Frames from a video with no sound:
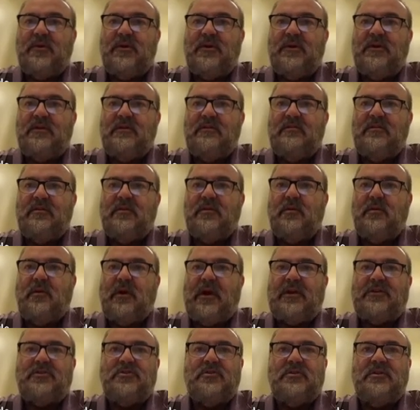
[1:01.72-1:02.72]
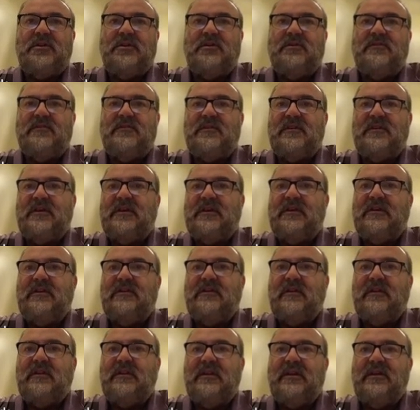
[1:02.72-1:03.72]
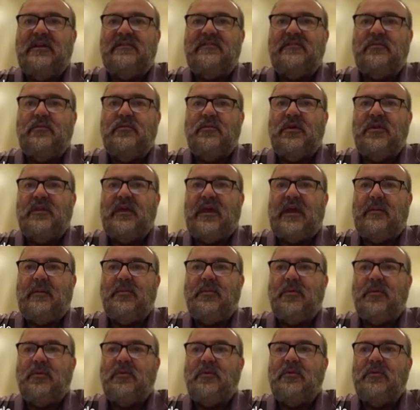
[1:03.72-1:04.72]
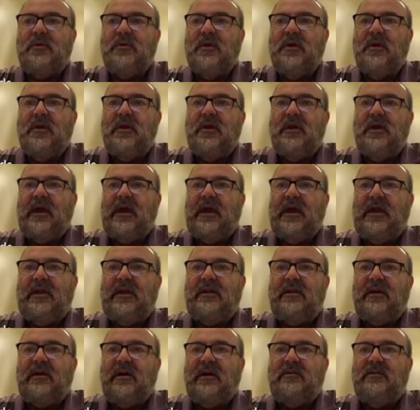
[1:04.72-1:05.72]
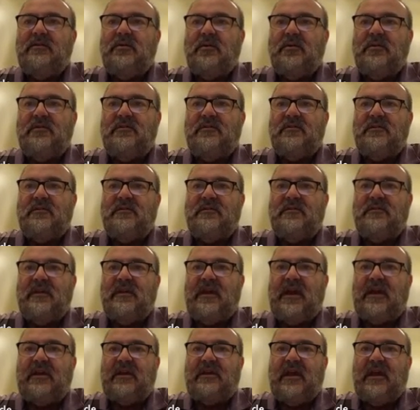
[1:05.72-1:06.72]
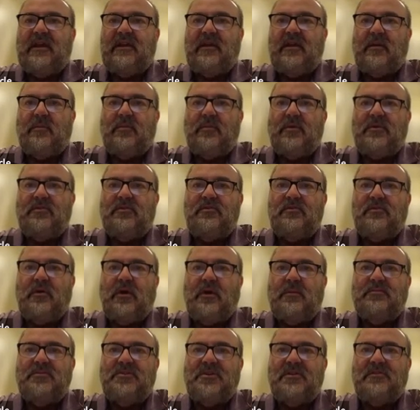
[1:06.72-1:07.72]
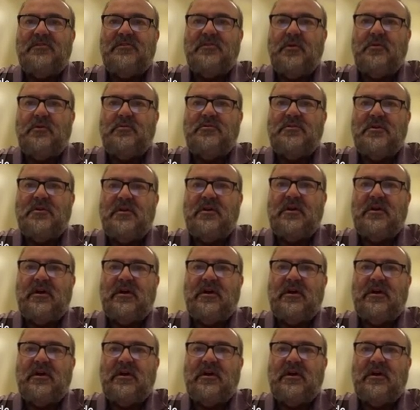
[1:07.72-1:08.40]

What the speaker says: it, you actually see the list with Apple, and notice the CIK number. So I'm just going to